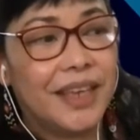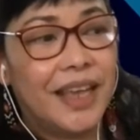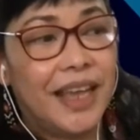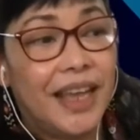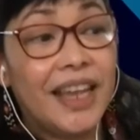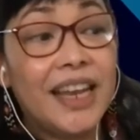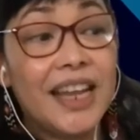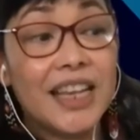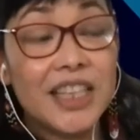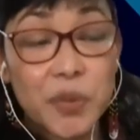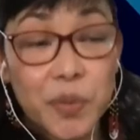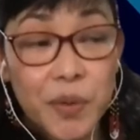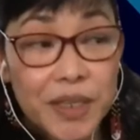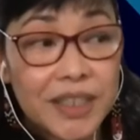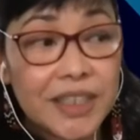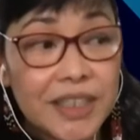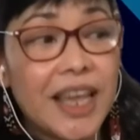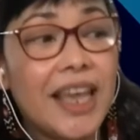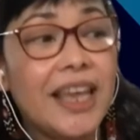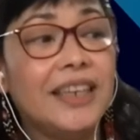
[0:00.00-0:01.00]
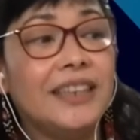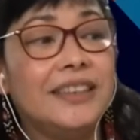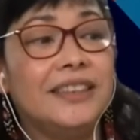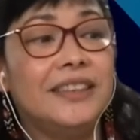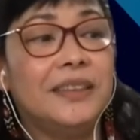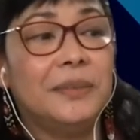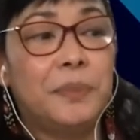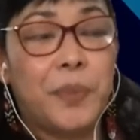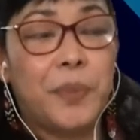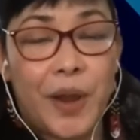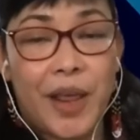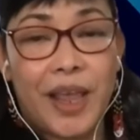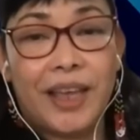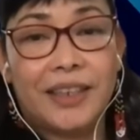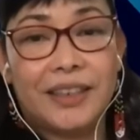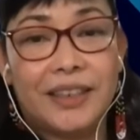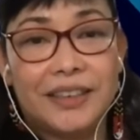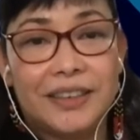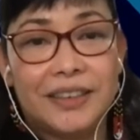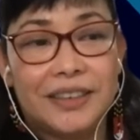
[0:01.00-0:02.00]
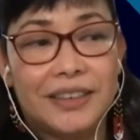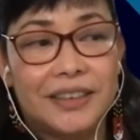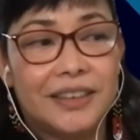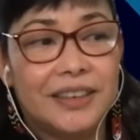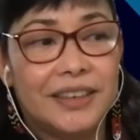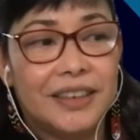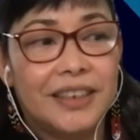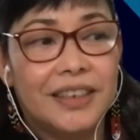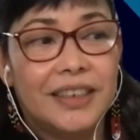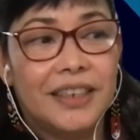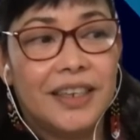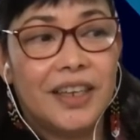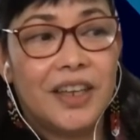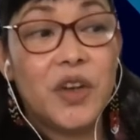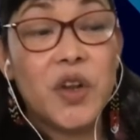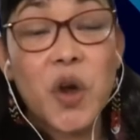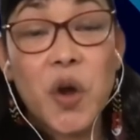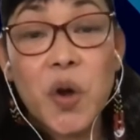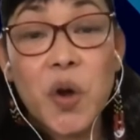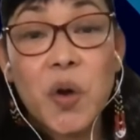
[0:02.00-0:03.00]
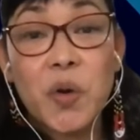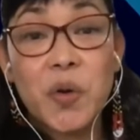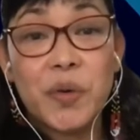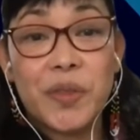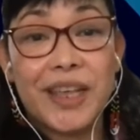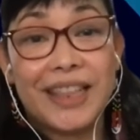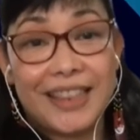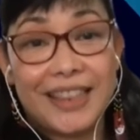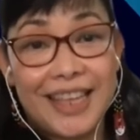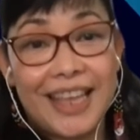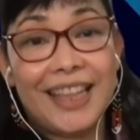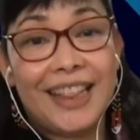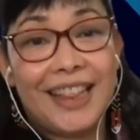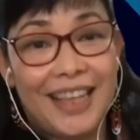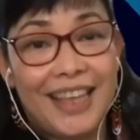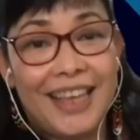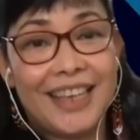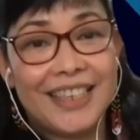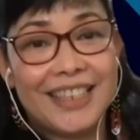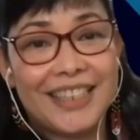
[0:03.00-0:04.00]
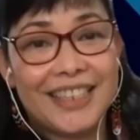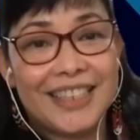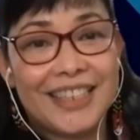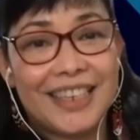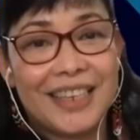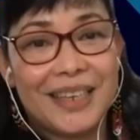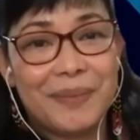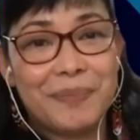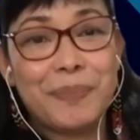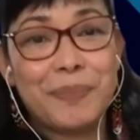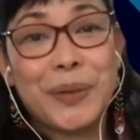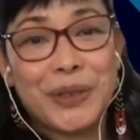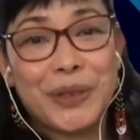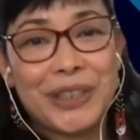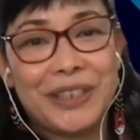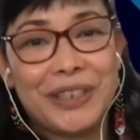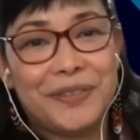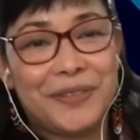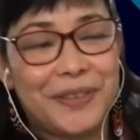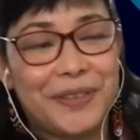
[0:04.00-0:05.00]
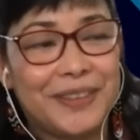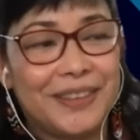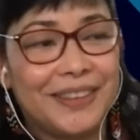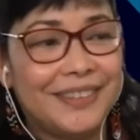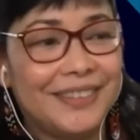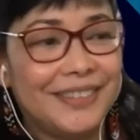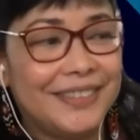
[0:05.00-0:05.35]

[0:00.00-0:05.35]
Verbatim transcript: And as we take the break, know that it is beautiful.